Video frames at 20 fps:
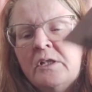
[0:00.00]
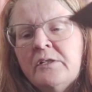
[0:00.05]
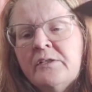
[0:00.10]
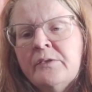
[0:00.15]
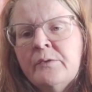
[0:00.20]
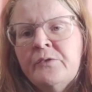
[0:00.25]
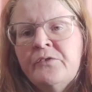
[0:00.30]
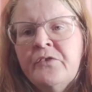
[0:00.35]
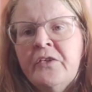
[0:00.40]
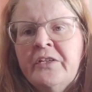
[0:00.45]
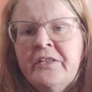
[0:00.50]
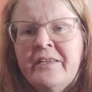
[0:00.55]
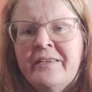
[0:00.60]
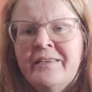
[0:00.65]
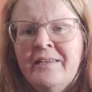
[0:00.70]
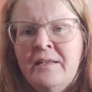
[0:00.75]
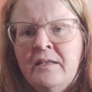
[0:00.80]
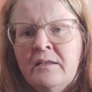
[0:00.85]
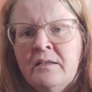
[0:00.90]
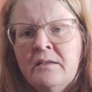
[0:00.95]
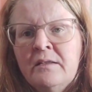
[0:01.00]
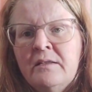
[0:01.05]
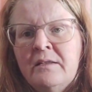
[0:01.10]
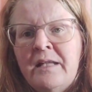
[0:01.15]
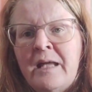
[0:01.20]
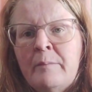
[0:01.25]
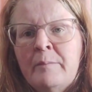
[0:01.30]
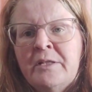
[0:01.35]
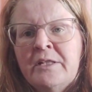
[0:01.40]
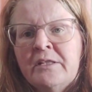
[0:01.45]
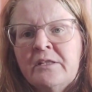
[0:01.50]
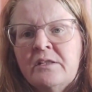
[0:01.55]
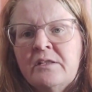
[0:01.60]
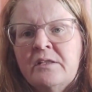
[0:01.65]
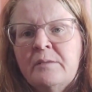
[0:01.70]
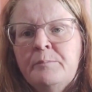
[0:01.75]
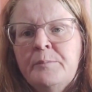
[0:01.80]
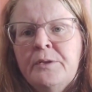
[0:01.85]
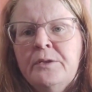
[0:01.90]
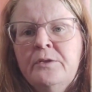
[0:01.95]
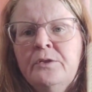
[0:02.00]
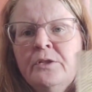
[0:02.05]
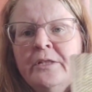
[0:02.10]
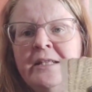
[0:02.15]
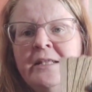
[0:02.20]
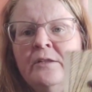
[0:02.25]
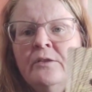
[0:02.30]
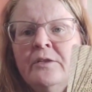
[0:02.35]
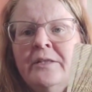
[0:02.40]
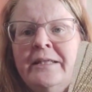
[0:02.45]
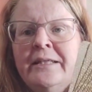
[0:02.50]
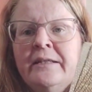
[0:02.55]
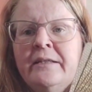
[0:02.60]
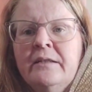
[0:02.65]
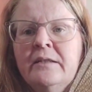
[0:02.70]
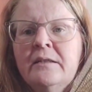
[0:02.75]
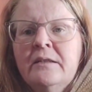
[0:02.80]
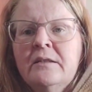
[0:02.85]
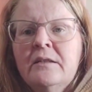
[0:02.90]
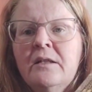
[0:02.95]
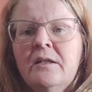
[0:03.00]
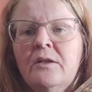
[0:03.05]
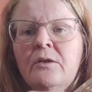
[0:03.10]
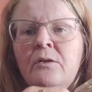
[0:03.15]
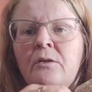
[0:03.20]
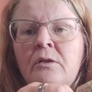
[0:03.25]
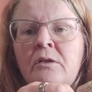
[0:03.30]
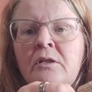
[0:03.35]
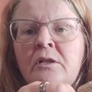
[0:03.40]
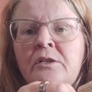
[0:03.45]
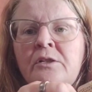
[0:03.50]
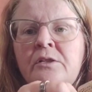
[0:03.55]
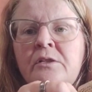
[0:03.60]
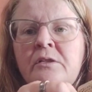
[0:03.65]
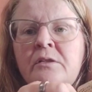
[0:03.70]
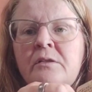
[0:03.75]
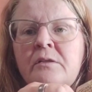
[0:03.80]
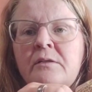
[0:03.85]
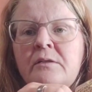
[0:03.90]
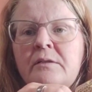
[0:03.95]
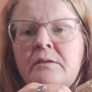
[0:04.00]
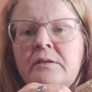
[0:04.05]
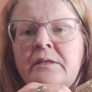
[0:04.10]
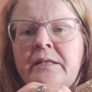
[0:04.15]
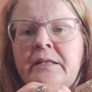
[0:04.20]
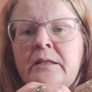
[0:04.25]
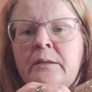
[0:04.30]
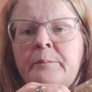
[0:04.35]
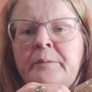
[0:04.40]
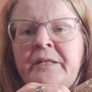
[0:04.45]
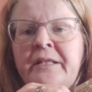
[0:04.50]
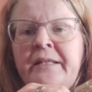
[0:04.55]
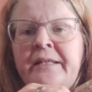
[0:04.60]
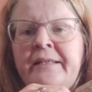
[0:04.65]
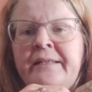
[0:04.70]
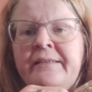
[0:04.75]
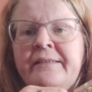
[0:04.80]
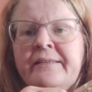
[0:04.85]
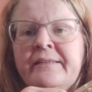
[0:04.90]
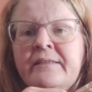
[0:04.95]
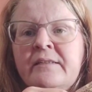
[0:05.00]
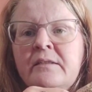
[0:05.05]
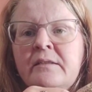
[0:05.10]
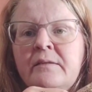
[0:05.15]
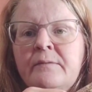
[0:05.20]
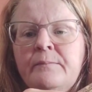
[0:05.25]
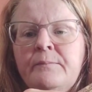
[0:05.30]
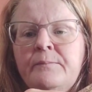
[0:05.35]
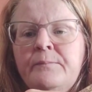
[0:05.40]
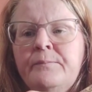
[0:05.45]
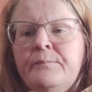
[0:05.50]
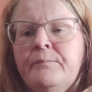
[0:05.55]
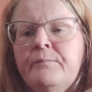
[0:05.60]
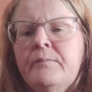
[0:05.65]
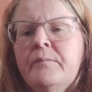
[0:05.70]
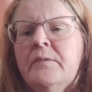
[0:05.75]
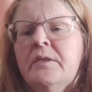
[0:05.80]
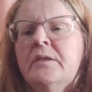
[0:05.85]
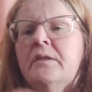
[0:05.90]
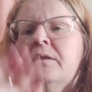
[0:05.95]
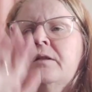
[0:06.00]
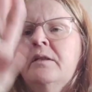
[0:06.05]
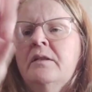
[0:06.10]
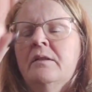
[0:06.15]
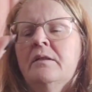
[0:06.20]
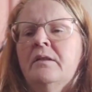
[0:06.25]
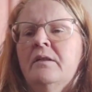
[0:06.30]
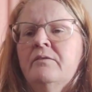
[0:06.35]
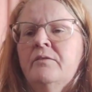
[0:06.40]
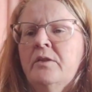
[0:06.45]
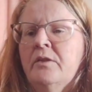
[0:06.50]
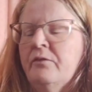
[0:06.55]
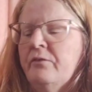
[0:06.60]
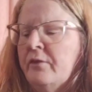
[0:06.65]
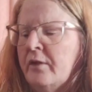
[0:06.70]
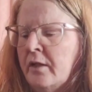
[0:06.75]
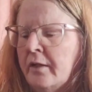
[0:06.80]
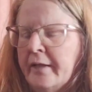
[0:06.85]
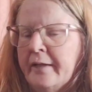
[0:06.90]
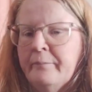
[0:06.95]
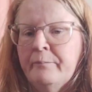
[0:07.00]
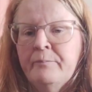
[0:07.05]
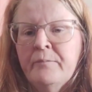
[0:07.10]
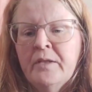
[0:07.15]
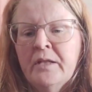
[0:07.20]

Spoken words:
So it's very thin laminate. But looky, all those little bees. And I've got a fly.